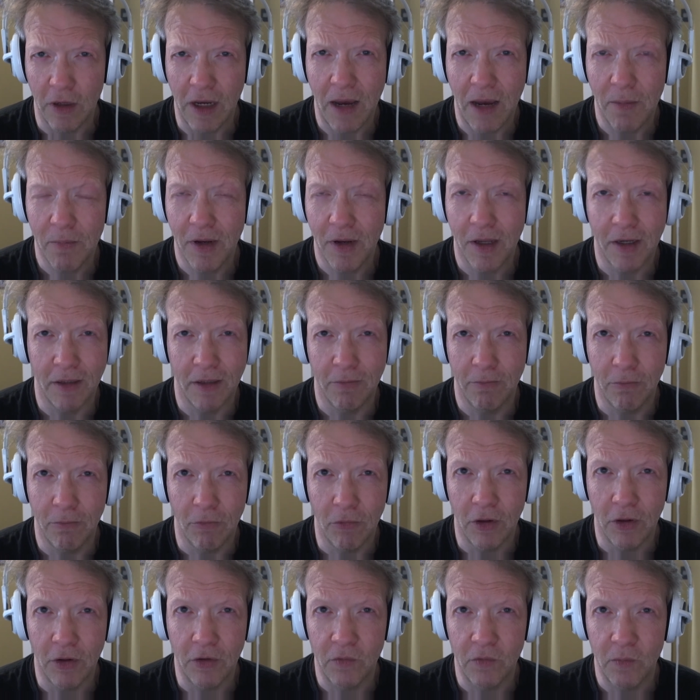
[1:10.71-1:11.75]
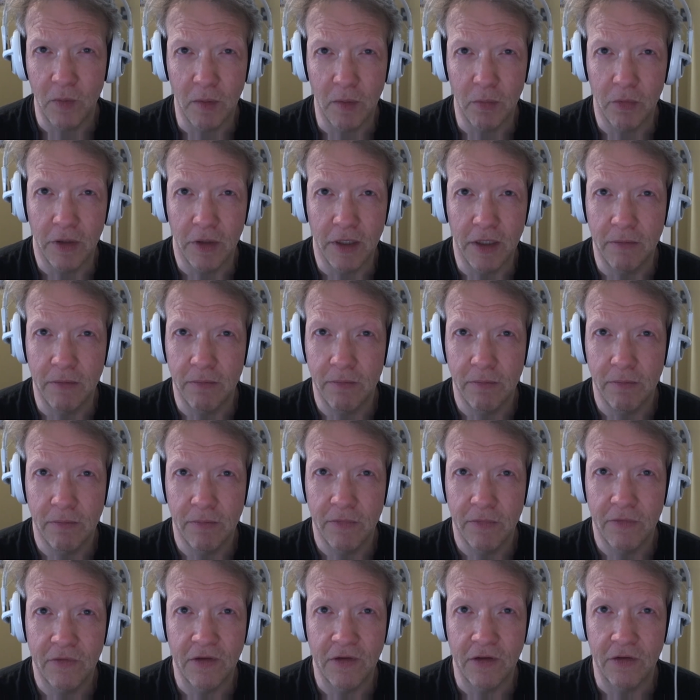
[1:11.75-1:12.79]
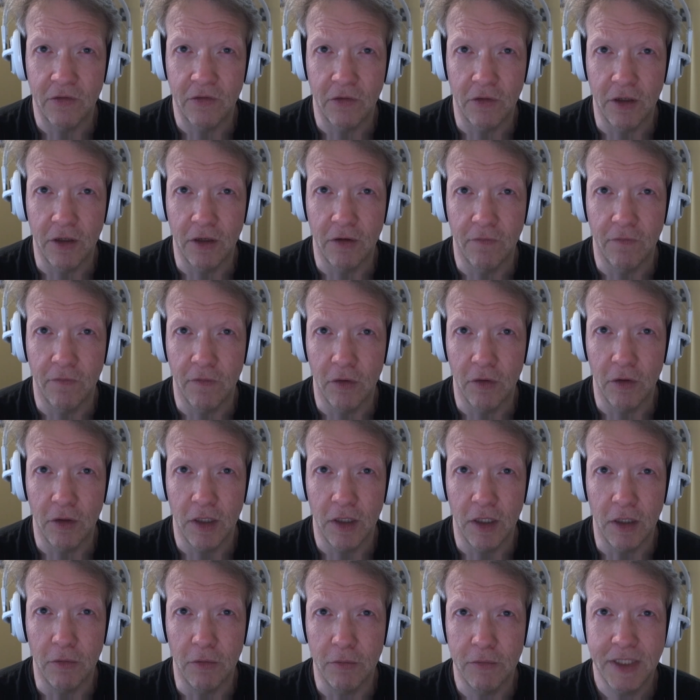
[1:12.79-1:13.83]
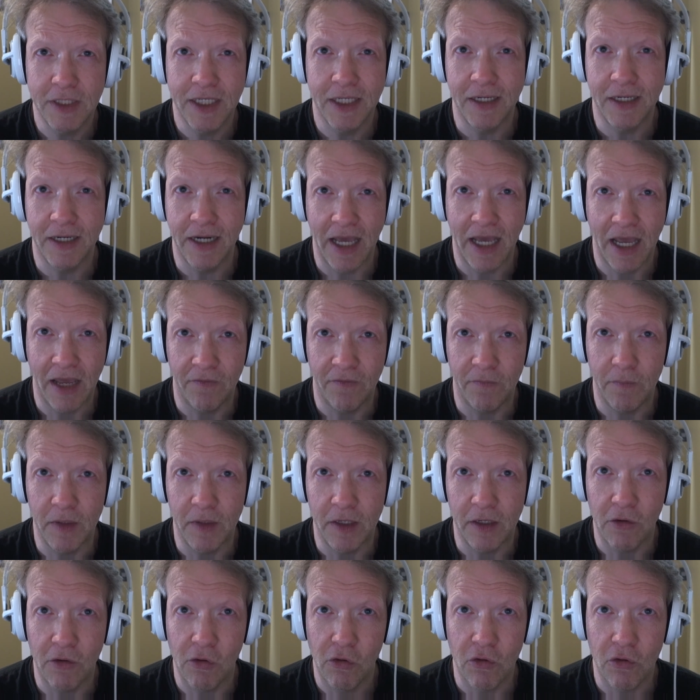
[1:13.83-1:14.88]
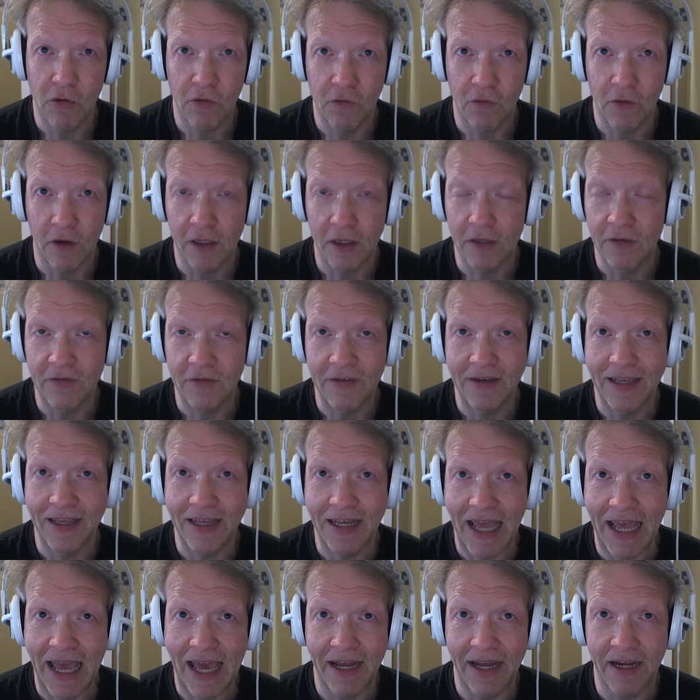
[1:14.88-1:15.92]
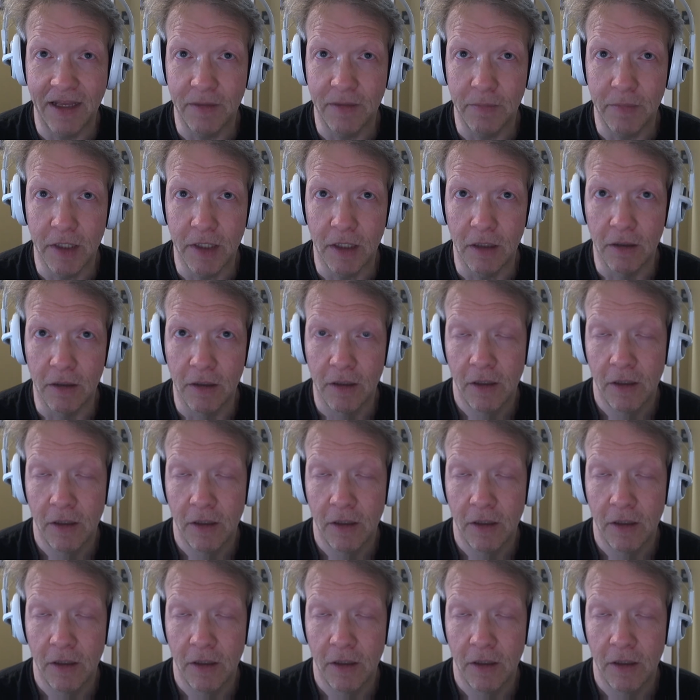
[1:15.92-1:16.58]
I'm not one of those people that sits on there for, 10 and a half minutes just so I can stick an ad in the middle.